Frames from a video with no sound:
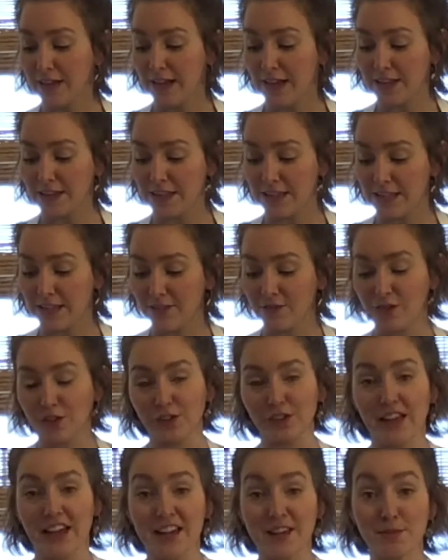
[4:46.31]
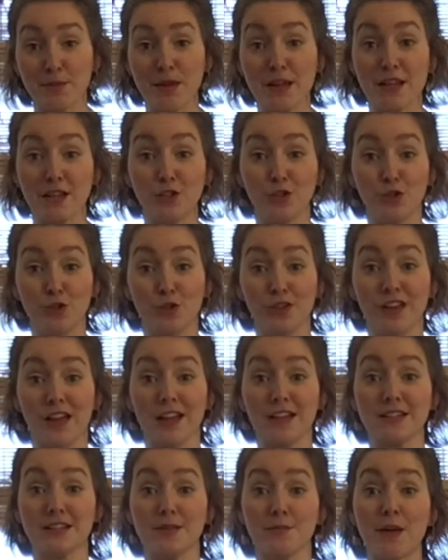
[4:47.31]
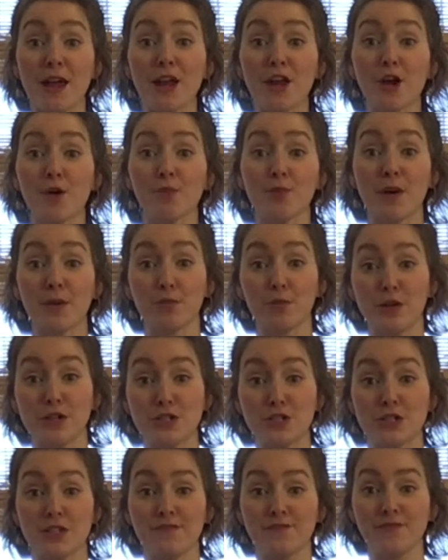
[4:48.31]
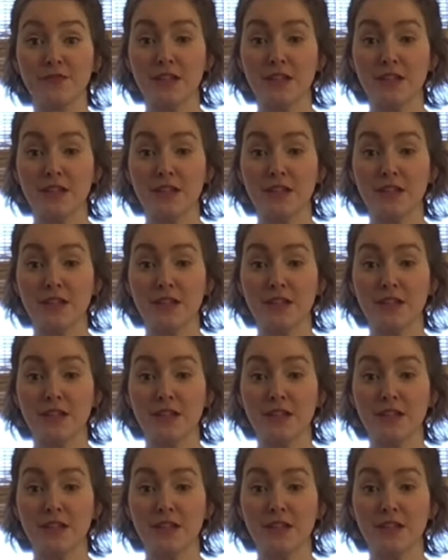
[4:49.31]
and then if you're like me and you do a lot of tomato preparation,